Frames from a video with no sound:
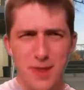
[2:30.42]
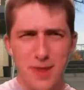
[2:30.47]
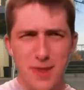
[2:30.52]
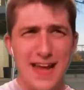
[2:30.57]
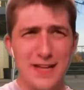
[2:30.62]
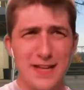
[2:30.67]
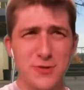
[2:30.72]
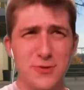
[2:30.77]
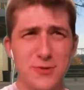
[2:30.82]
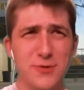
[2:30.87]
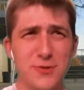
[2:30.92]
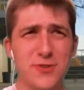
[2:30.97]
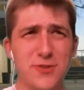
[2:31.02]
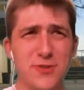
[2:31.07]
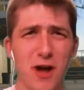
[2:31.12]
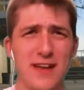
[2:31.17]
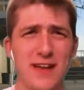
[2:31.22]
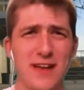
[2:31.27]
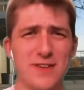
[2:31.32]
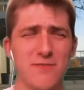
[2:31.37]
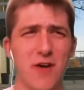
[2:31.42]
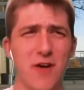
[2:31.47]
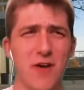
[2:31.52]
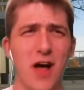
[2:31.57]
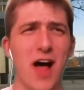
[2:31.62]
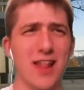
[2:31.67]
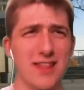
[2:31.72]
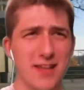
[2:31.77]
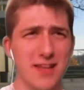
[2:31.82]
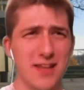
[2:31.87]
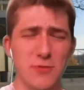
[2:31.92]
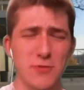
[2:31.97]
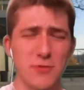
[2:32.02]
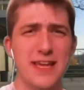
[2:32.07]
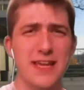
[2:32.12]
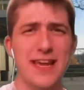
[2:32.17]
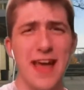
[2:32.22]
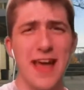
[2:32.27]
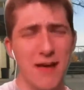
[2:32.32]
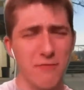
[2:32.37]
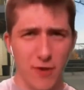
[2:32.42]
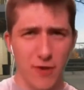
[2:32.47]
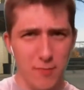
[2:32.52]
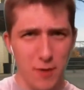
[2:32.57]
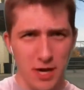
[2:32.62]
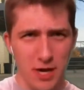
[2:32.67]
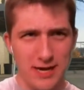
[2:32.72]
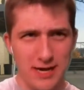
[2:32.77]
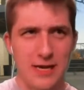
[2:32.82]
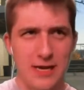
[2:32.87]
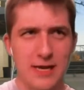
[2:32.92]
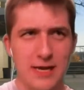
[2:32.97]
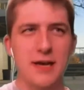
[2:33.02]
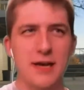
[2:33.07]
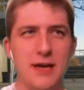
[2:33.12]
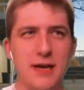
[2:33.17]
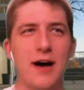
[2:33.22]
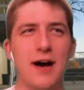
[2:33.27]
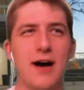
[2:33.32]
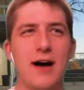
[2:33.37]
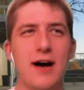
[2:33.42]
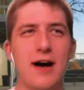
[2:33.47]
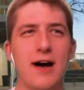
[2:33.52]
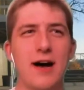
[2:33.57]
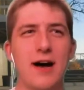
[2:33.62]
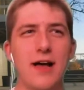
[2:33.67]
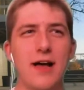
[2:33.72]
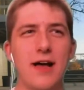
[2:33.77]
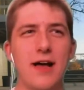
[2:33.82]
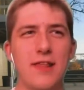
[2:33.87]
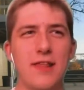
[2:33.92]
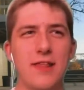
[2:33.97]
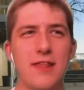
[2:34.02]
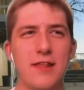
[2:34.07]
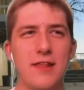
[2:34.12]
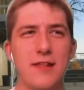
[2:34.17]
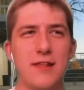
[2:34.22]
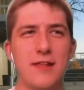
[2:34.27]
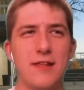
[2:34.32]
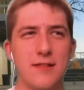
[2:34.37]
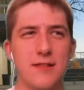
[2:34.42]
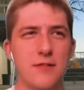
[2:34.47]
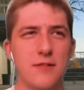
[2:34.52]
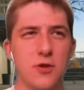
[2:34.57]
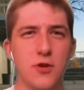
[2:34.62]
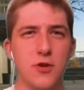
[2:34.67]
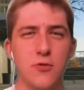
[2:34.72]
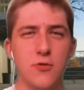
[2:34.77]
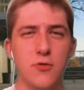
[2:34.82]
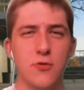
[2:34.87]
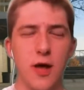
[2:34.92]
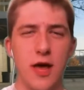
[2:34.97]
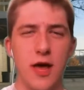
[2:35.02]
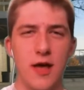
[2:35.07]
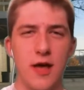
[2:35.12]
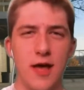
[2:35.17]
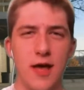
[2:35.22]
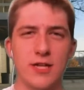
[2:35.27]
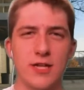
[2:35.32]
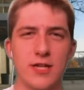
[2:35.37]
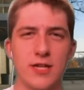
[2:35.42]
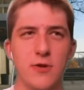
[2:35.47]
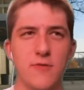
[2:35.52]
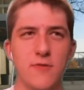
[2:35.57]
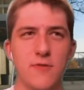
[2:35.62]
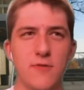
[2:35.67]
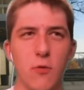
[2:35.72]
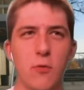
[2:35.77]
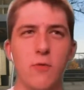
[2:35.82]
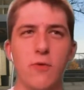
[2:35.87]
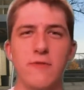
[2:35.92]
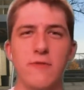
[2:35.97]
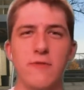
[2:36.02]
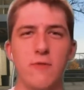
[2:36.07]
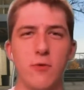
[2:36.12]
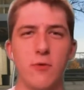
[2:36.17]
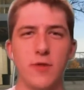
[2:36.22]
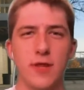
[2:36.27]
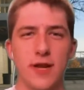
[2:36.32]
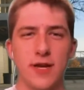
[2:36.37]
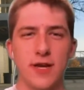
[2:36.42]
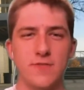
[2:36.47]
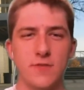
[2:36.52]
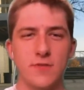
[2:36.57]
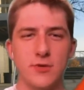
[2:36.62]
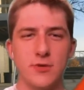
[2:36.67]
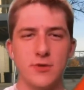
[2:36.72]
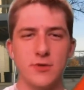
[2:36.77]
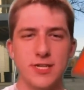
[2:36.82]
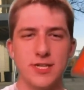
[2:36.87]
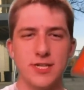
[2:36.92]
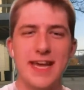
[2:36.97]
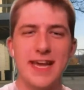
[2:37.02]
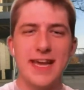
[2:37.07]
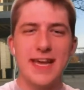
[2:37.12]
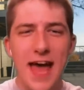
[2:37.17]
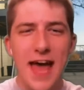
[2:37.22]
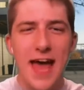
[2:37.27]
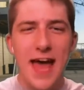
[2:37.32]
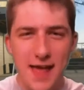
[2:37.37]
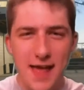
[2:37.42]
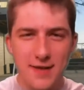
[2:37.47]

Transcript: And to the surprise of literally everybody, uh, the new uh, Android 4.4, the next version, KitKat.